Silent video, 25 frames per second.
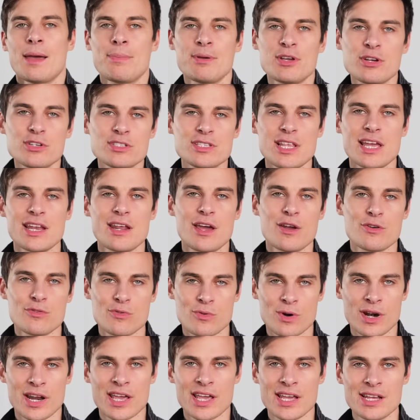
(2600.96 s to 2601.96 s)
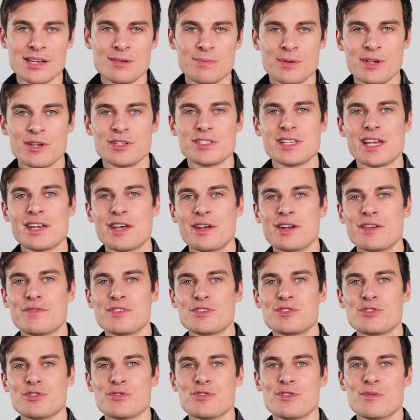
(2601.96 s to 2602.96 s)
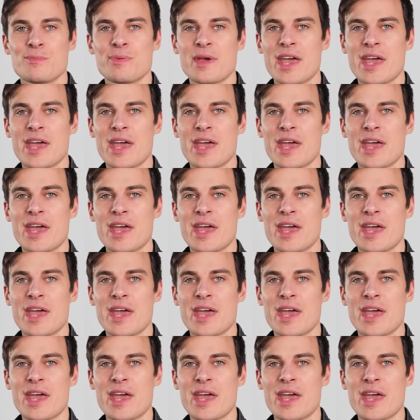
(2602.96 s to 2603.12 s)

And because they don't read, because they don't even do the